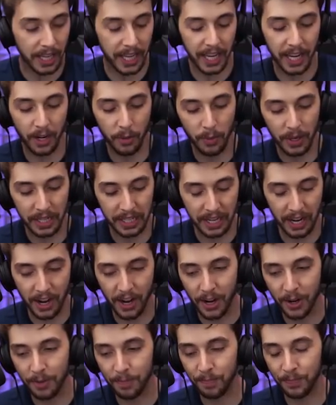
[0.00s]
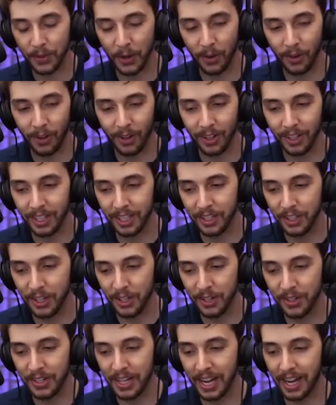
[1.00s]
Here we go. All the
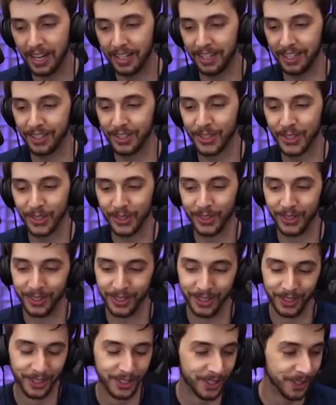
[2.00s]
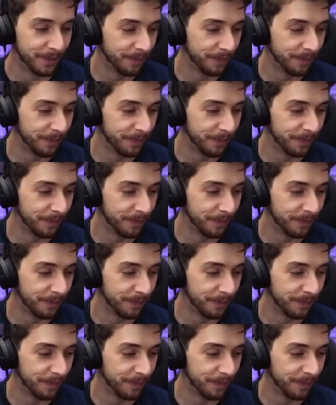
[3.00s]
new dinosaurs.